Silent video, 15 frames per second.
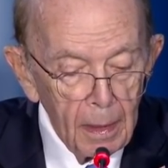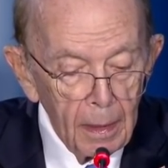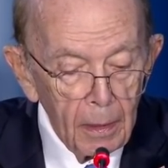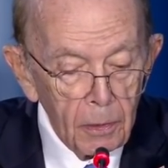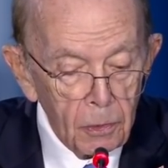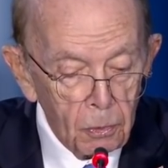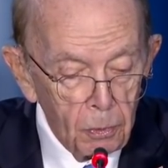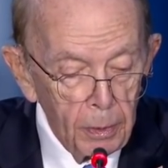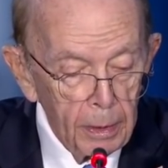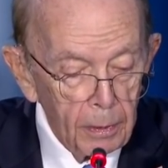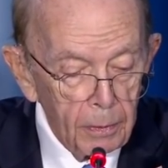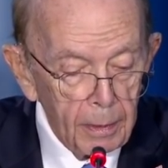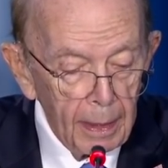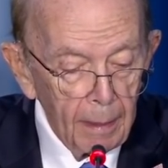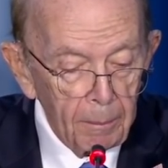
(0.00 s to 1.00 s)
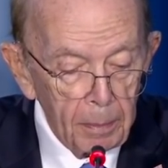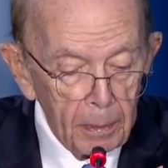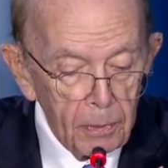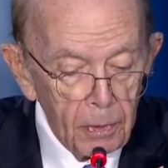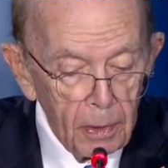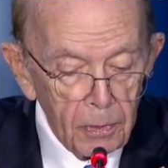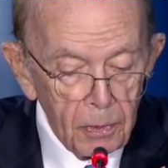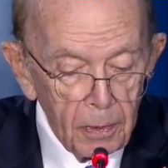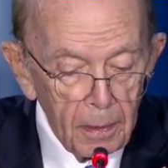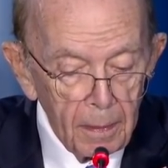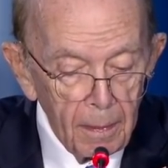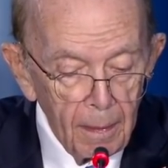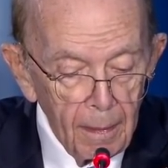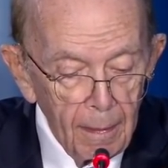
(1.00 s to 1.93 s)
is real competition.